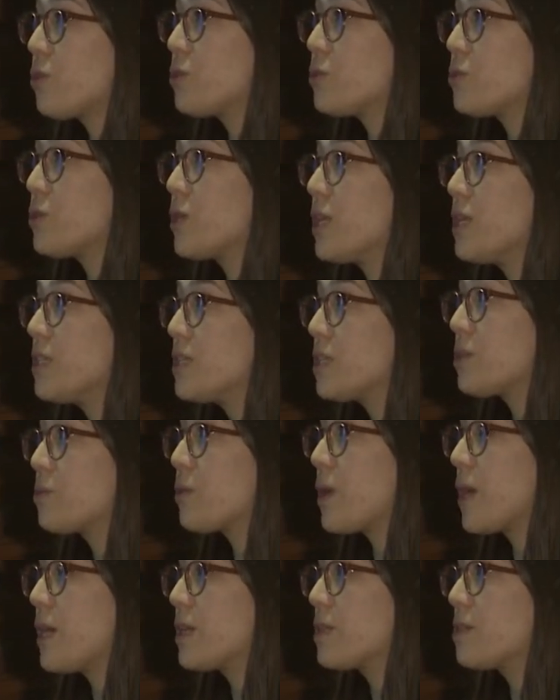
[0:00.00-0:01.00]
to
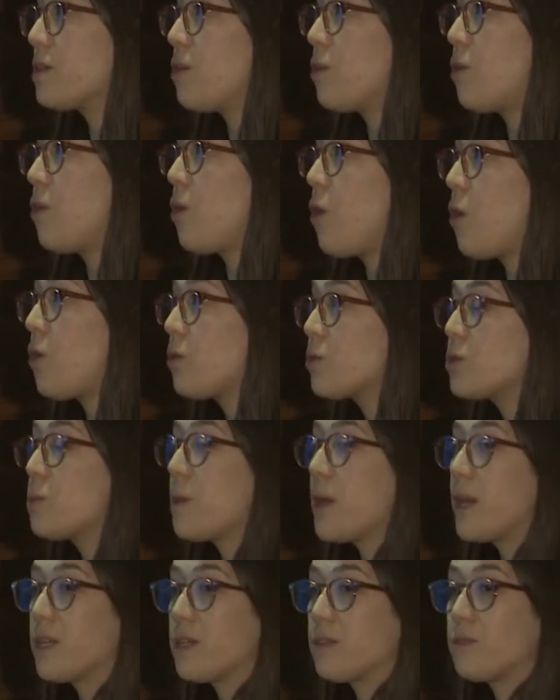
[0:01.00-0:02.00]
integrate
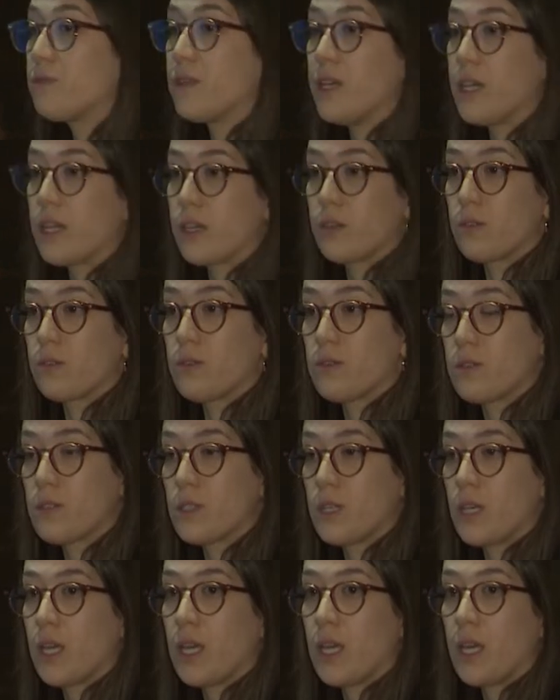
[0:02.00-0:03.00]
automated
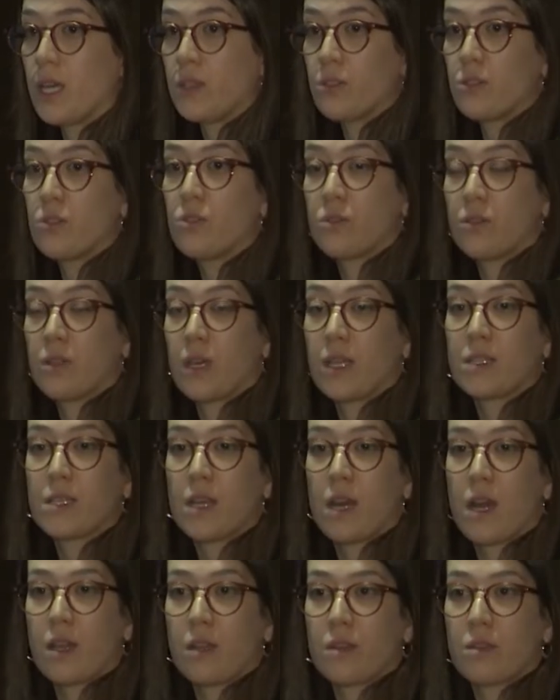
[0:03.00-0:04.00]
vehicles into the
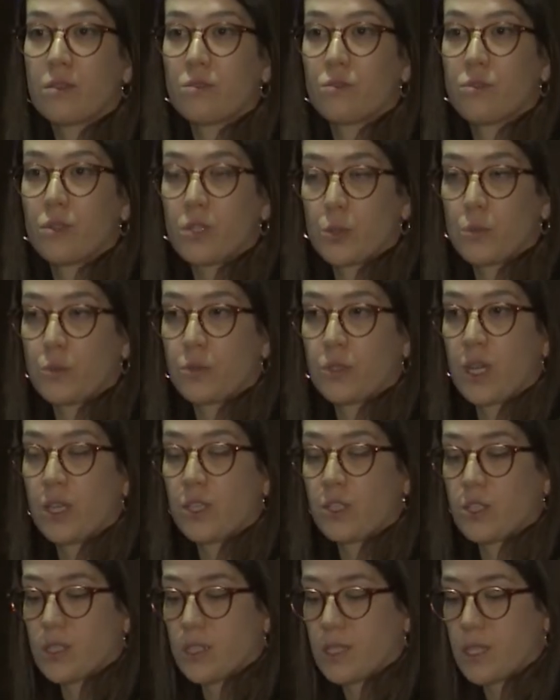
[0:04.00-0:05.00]
entire
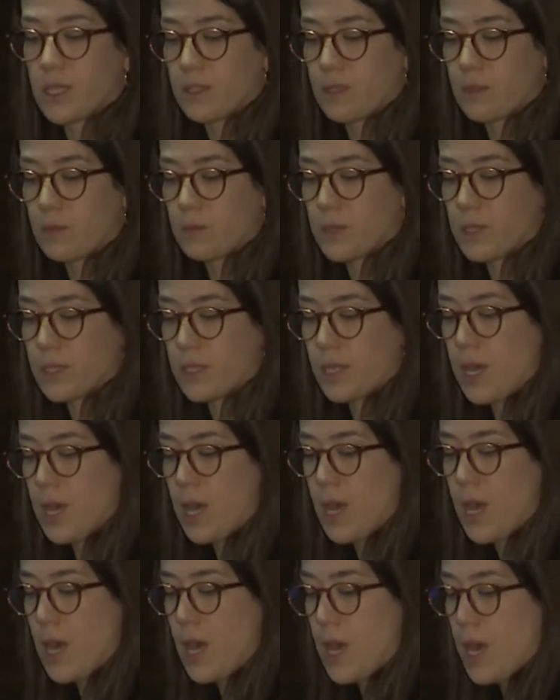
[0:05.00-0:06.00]
transportation systems.
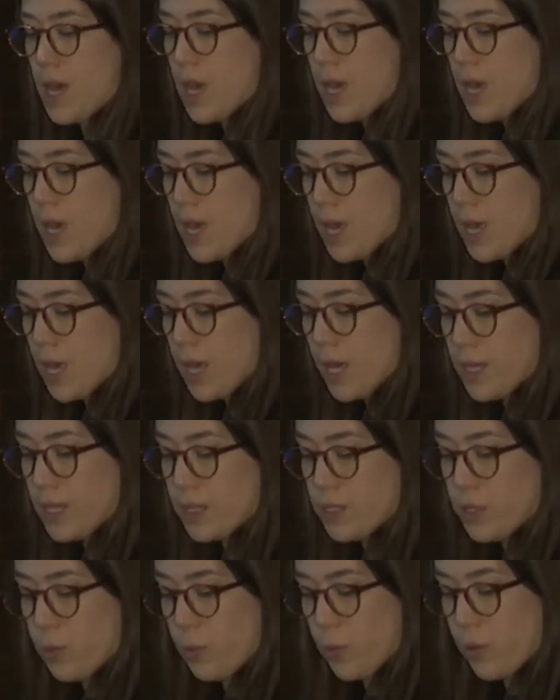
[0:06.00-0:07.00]
In
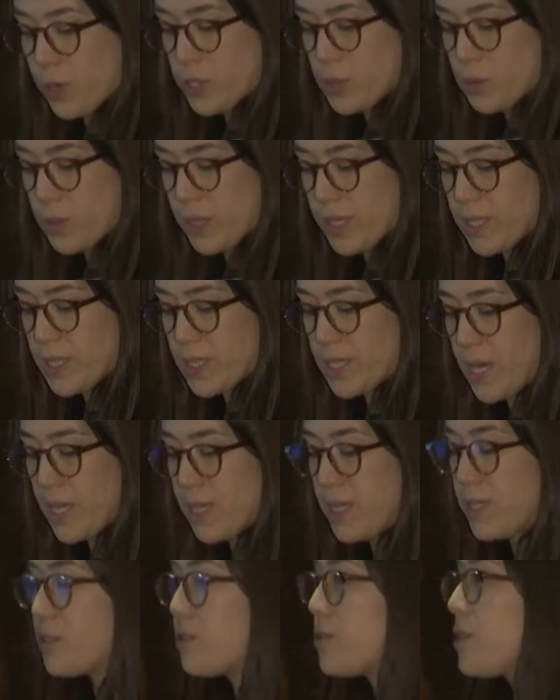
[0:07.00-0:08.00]
other words, we can say
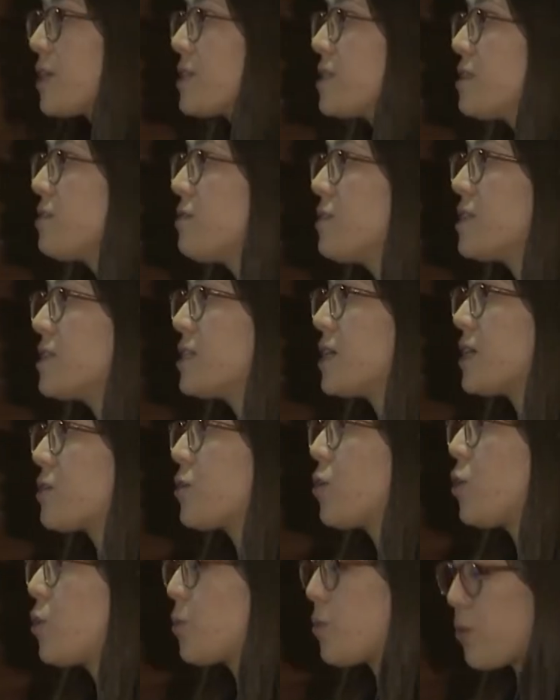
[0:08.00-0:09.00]
that connectivity and
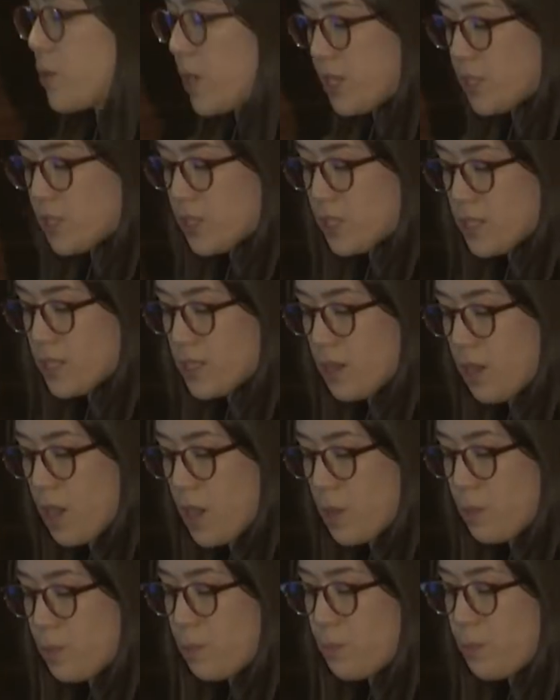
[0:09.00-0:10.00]
cooperations
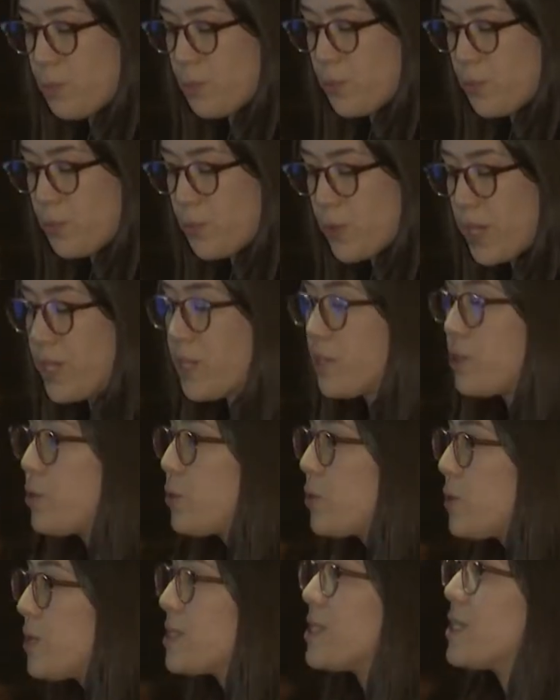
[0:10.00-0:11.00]
are
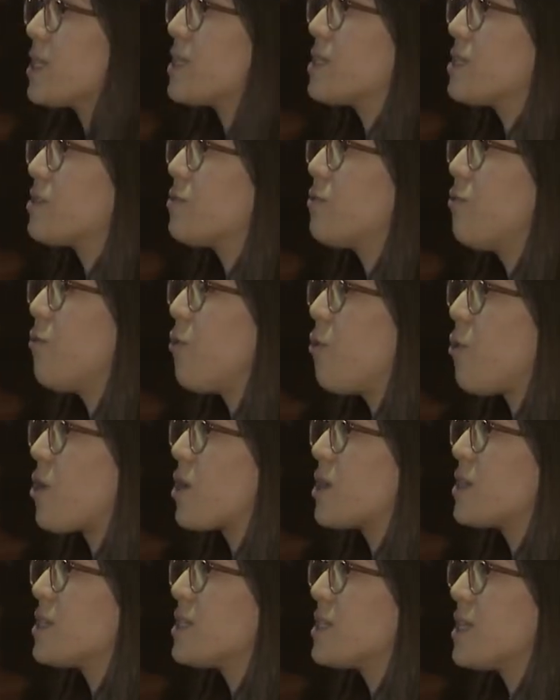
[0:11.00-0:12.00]
prerequisites
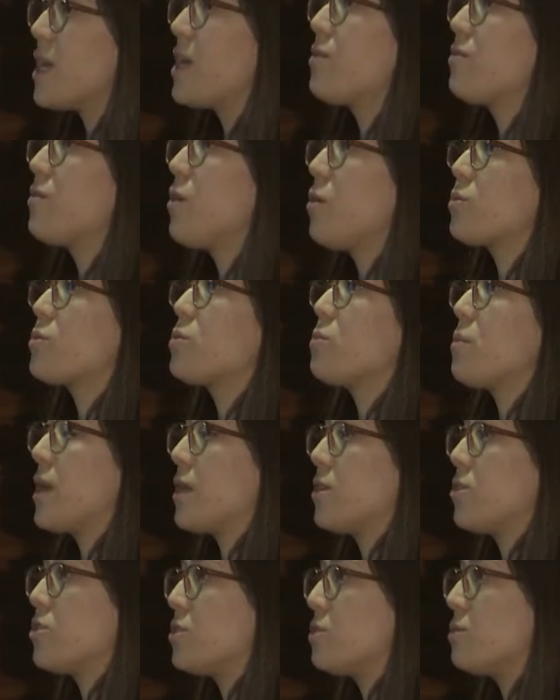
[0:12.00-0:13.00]
for safe
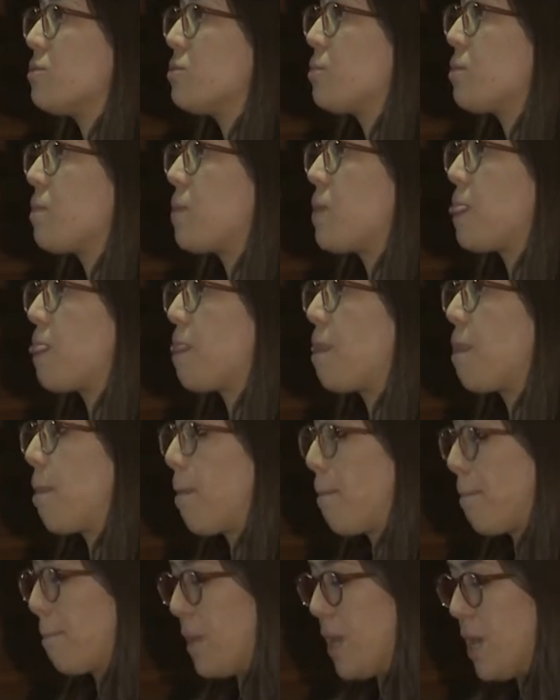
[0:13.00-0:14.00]
automation.
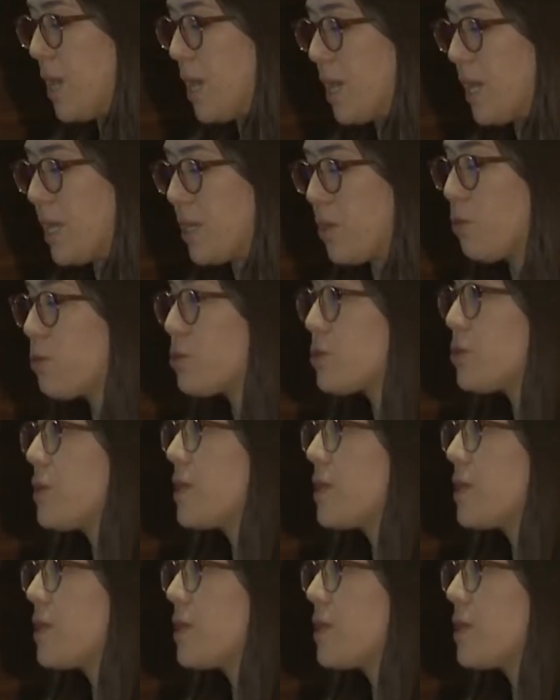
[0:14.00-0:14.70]
It also